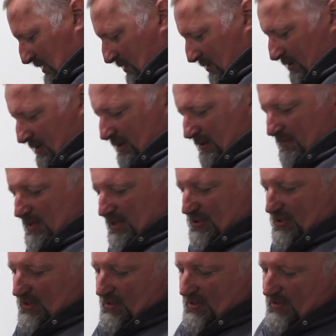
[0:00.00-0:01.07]
You can
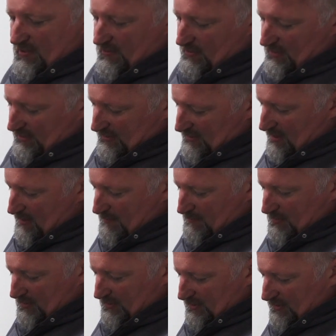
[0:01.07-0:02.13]
measure, for
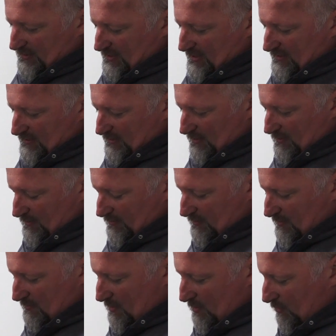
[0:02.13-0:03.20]
example, the center of
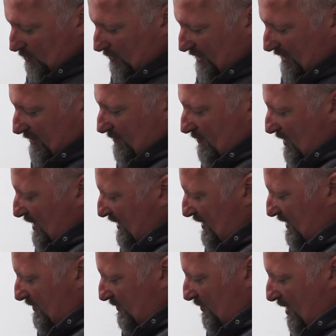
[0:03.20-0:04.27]
the molding, right,
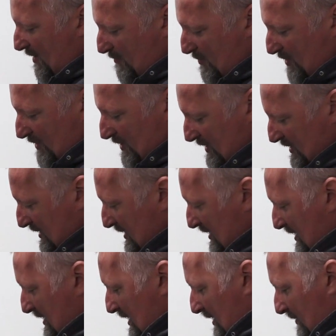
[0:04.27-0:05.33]
at rubber,
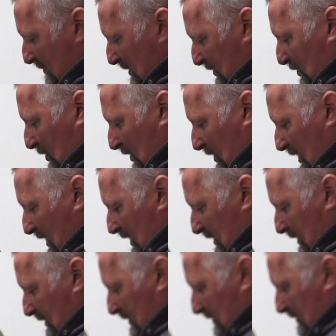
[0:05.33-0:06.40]
and match it
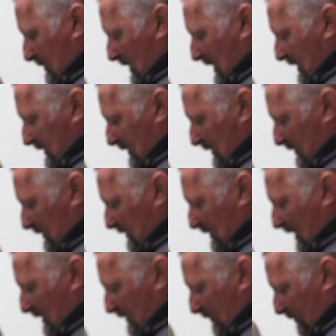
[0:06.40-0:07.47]
here, right, and
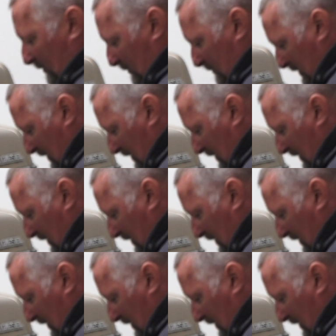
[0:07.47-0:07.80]
start from